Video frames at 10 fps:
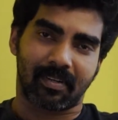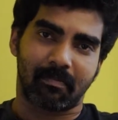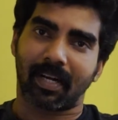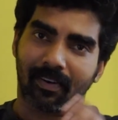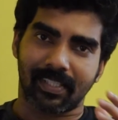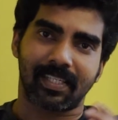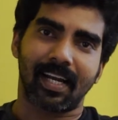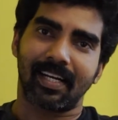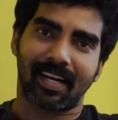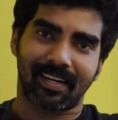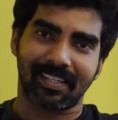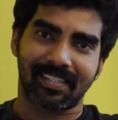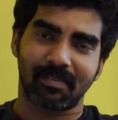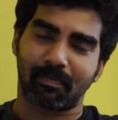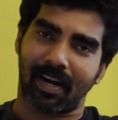But our child
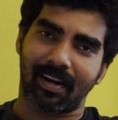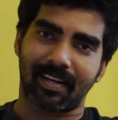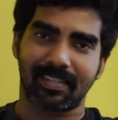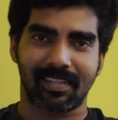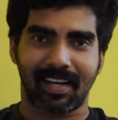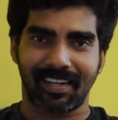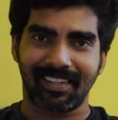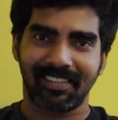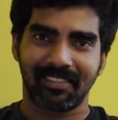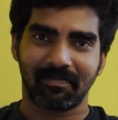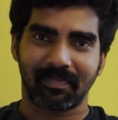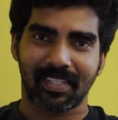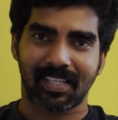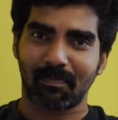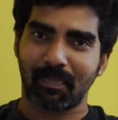artist Prana Esnayar
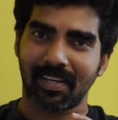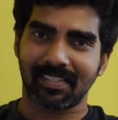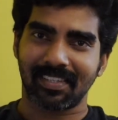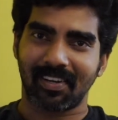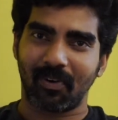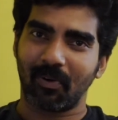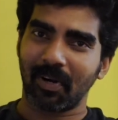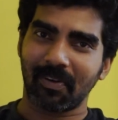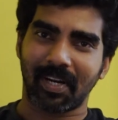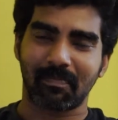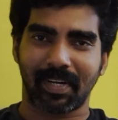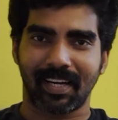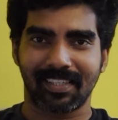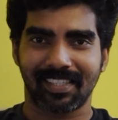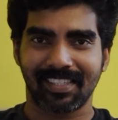surpassed all our
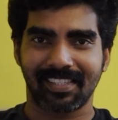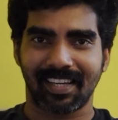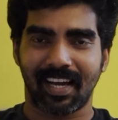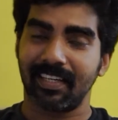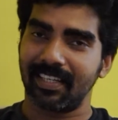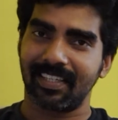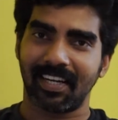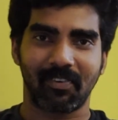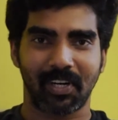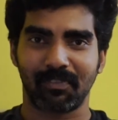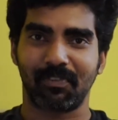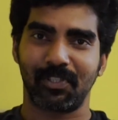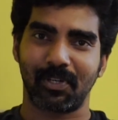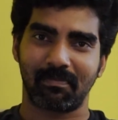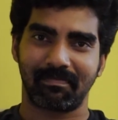apprehensions and did a wonderful job.